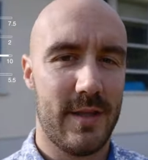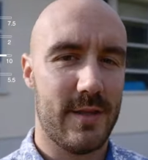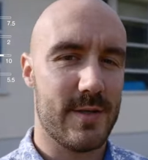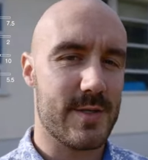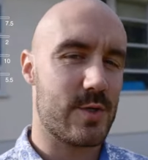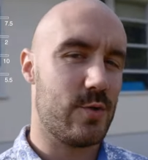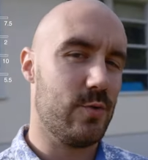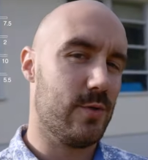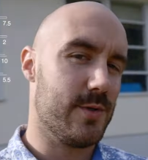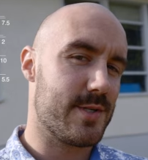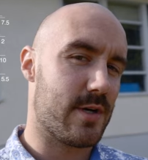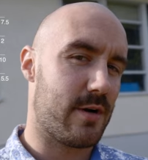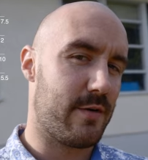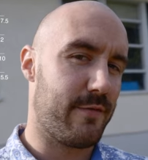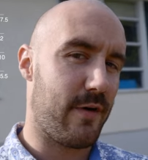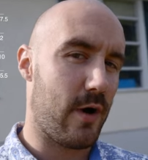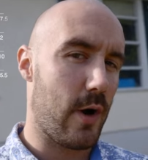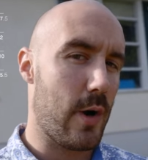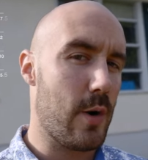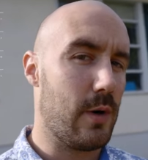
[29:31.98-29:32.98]
The schools aren't
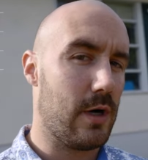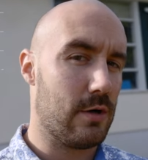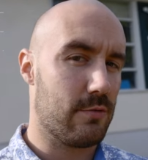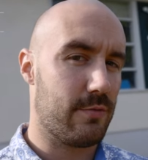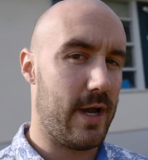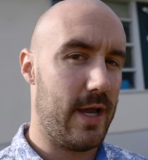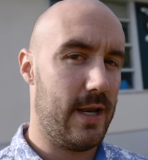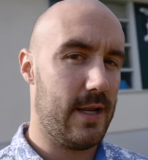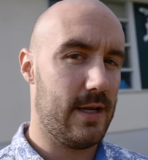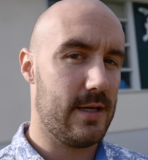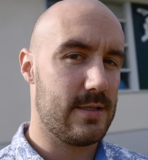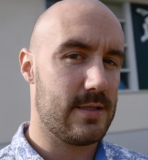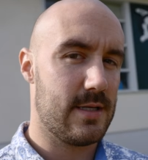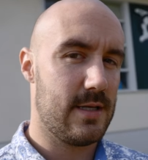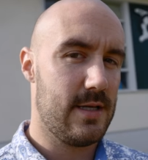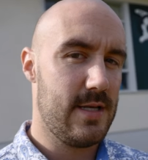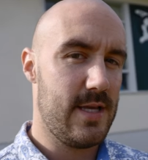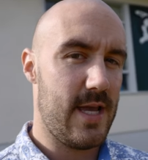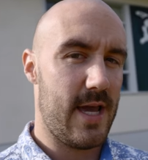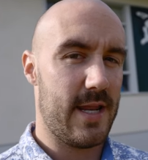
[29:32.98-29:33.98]
very well rated
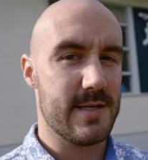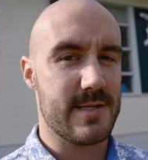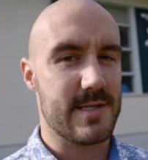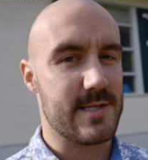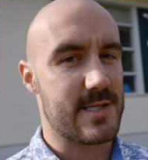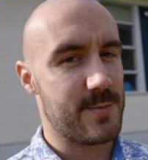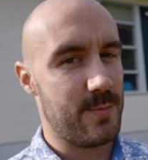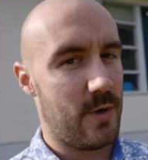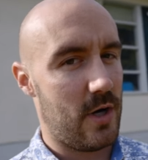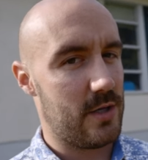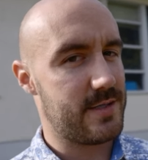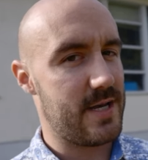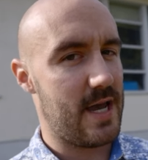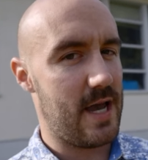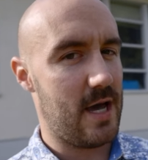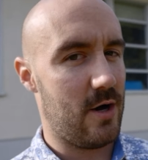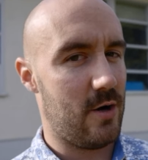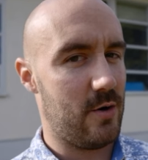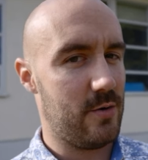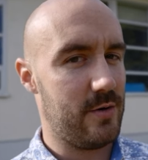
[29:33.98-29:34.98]
And as a small
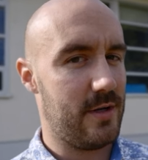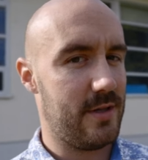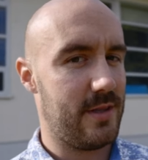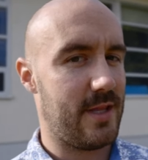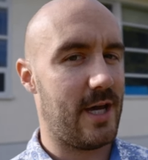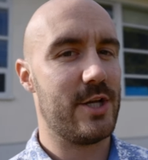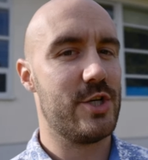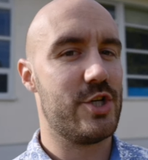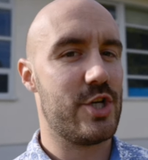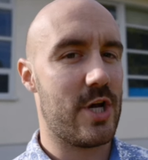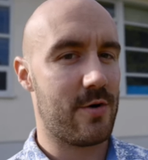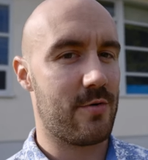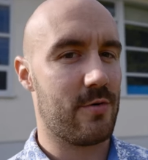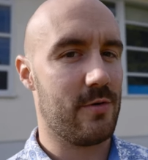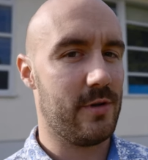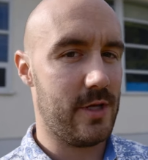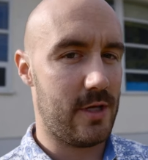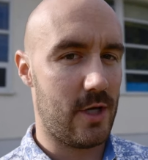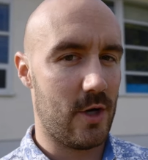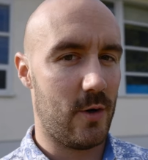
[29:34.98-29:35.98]
town, that
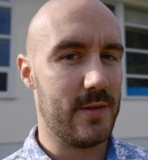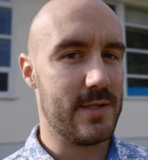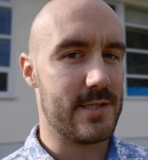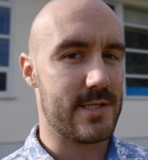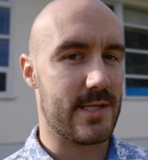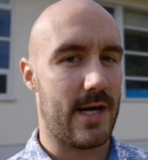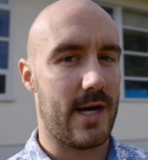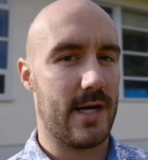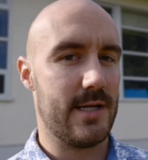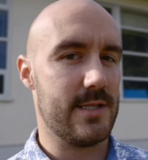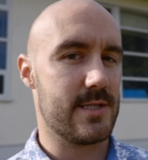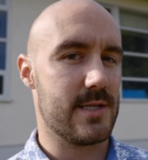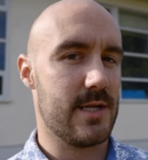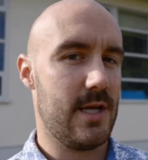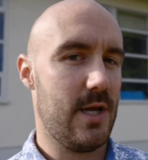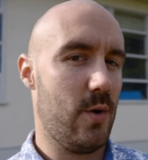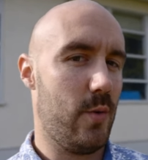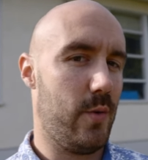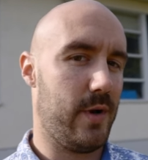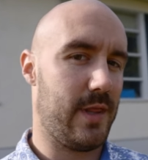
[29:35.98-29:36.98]
generally coincides
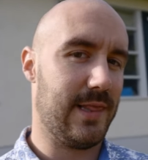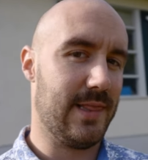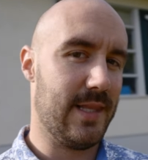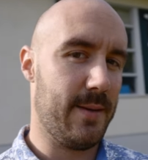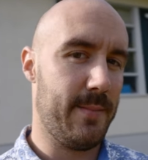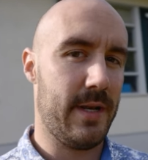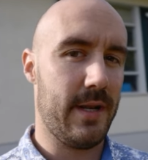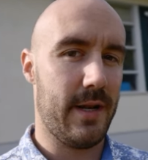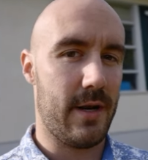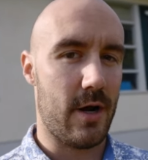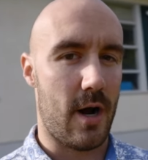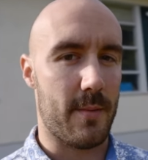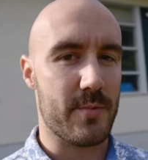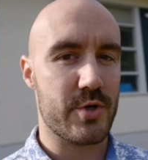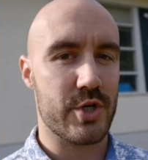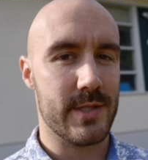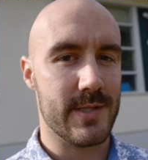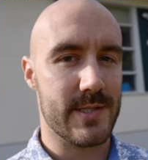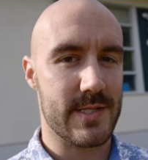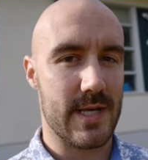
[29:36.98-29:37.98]
with limited
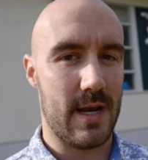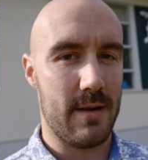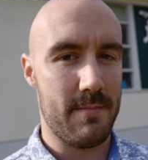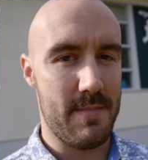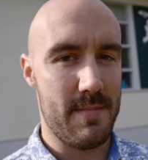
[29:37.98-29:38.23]
options and